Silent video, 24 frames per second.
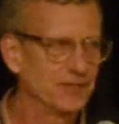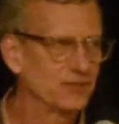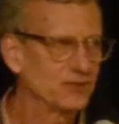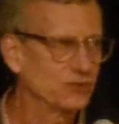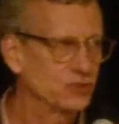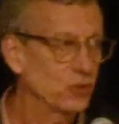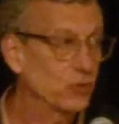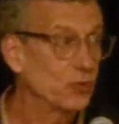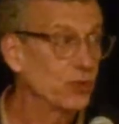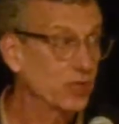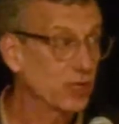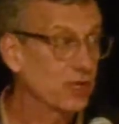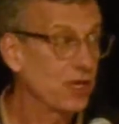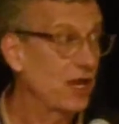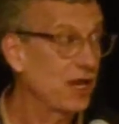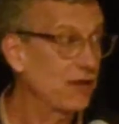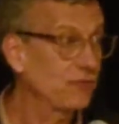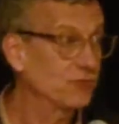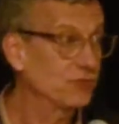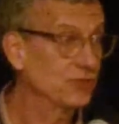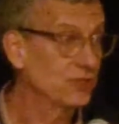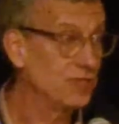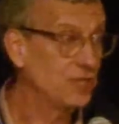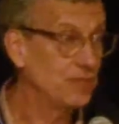So we're going to
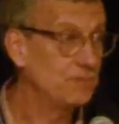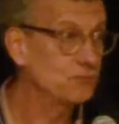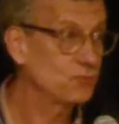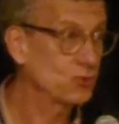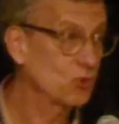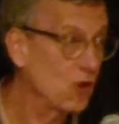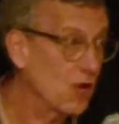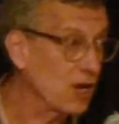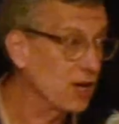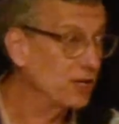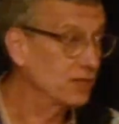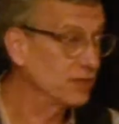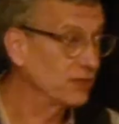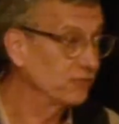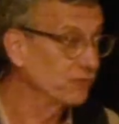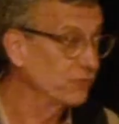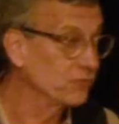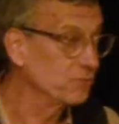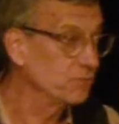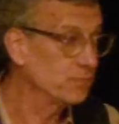have to keep trying if we